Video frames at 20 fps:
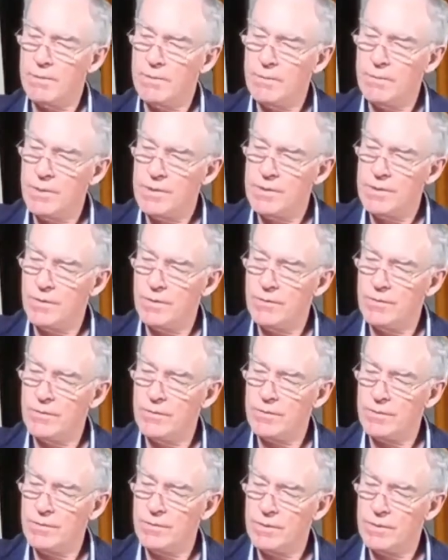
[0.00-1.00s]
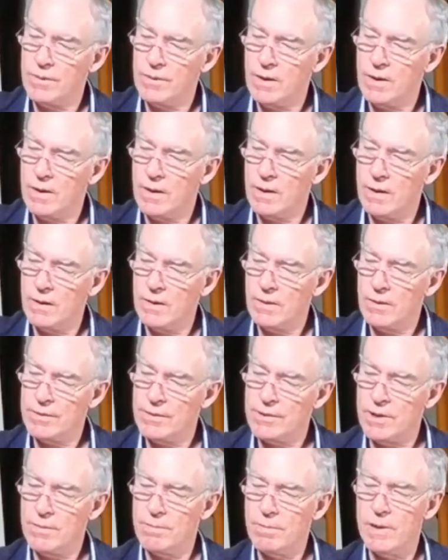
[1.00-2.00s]
which is a little
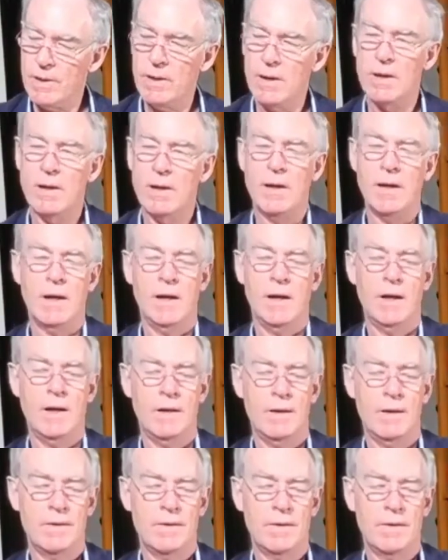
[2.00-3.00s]
cheaper and